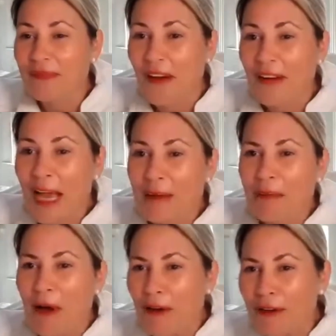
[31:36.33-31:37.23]
Okay,
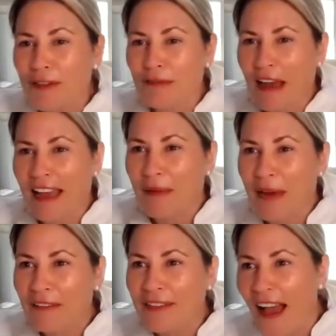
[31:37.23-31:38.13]
bonus round. We
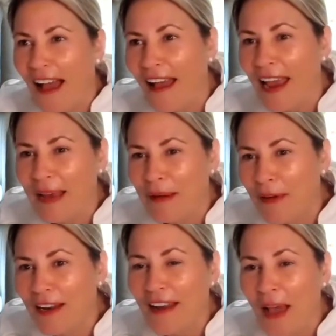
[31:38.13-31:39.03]
have time. I
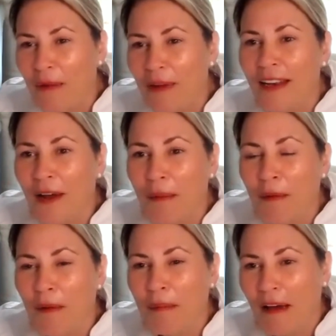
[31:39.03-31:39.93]
want to know
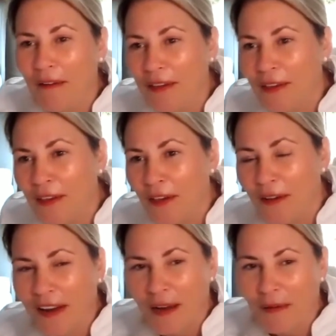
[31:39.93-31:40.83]
more about
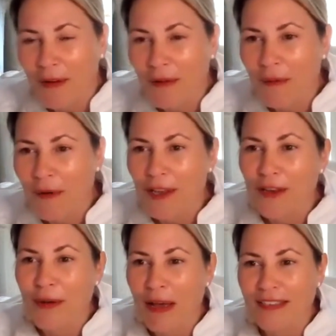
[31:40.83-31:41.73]
you. Like, what do you
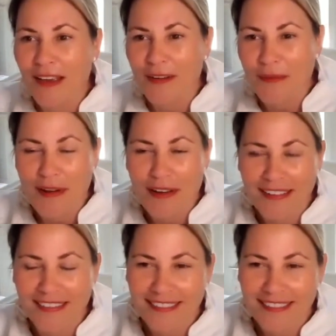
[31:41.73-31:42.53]
do outside of work?